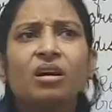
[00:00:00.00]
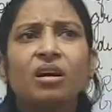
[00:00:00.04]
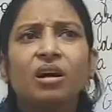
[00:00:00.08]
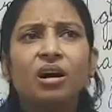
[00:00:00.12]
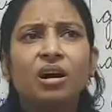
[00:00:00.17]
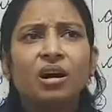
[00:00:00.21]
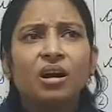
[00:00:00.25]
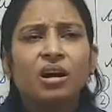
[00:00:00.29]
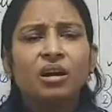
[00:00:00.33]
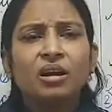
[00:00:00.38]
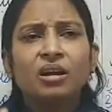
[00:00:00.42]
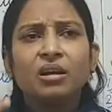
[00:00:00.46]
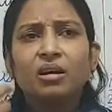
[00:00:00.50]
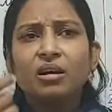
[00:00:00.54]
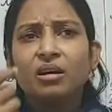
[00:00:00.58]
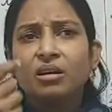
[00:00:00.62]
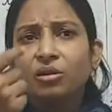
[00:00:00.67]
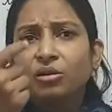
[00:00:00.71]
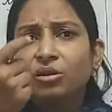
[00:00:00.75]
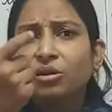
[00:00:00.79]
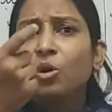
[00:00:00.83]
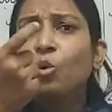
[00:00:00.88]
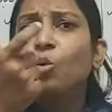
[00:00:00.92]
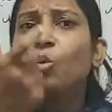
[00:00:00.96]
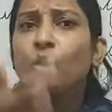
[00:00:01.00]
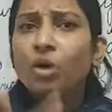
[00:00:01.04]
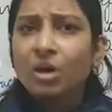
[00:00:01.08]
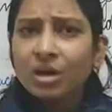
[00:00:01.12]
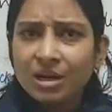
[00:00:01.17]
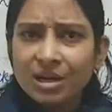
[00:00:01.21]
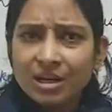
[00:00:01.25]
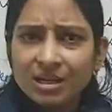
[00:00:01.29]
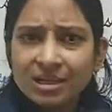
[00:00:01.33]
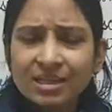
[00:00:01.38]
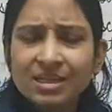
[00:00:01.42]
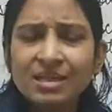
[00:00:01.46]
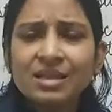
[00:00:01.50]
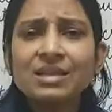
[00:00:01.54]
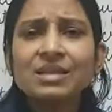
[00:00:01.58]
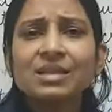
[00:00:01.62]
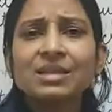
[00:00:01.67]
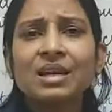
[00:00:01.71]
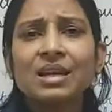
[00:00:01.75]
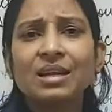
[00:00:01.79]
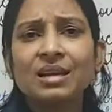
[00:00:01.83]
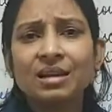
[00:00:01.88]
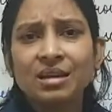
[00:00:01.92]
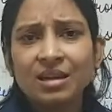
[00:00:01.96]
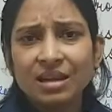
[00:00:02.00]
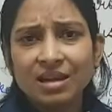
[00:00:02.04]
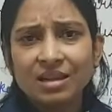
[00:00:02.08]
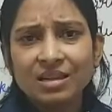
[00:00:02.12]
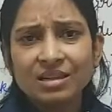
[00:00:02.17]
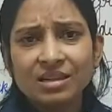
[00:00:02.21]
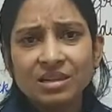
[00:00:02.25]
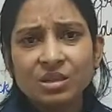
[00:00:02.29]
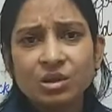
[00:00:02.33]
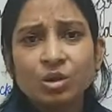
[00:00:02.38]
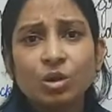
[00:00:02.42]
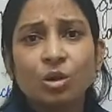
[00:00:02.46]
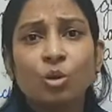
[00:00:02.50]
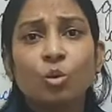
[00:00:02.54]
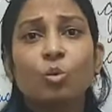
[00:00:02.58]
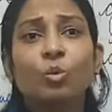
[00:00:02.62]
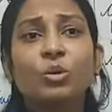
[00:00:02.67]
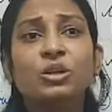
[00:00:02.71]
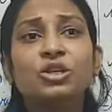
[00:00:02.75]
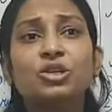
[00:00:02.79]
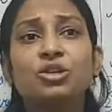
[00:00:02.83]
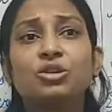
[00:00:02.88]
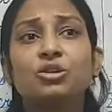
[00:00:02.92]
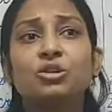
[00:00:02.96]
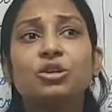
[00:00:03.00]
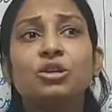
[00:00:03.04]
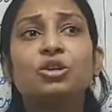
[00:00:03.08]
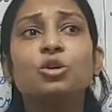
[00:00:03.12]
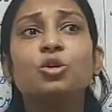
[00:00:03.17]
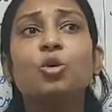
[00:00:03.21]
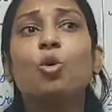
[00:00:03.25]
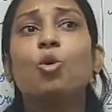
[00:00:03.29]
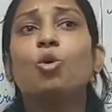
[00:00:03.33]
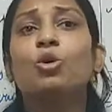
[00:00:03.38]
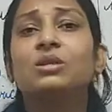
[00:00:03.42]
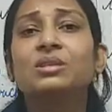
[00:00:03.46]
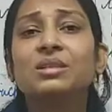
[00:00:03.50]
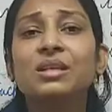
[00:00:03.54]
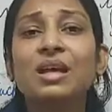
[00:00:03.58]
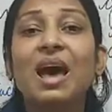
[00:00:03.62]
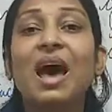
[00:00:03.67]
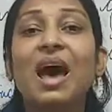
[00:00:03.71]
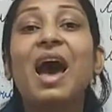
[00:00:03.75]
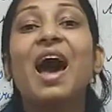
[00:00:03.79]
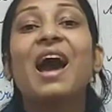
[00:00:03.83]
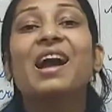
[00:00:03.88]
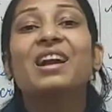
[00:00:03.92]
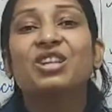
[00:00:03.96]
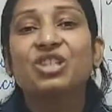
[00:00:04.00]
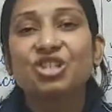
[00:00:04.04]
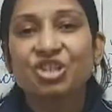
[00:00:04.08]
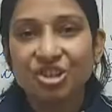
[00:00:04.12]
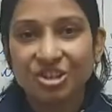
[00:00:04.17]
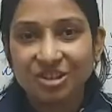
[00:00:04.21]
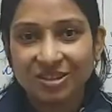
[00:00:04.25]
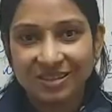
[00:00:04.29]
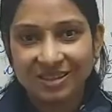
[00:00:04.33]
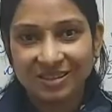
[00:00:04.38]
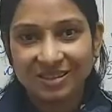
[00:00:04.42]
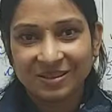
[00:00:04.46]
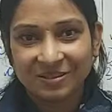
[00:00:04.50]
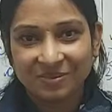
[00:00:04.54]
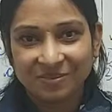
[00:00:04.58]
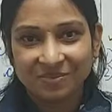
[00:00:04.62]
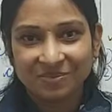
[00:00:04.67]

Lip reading: the words in a sentence which denotes actions.